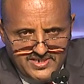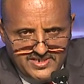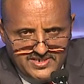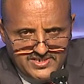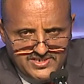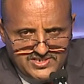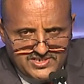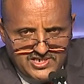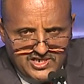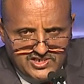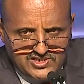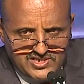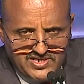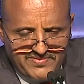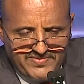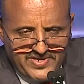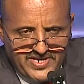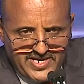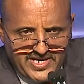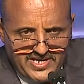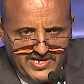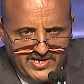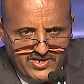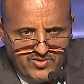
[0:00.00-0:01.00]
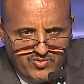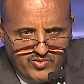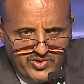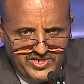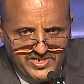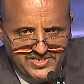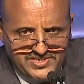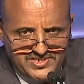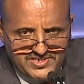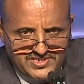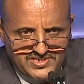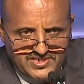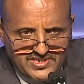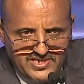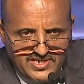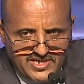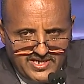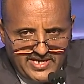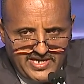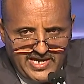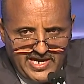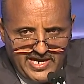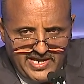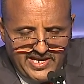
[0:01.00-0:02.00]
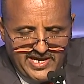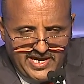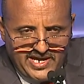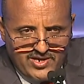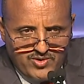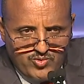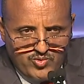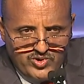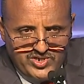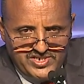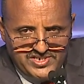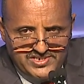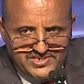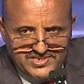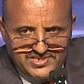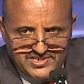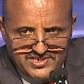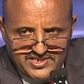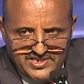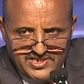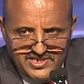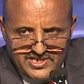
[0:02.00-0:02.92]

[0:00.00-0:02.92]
South African Airways, Kenya Airways,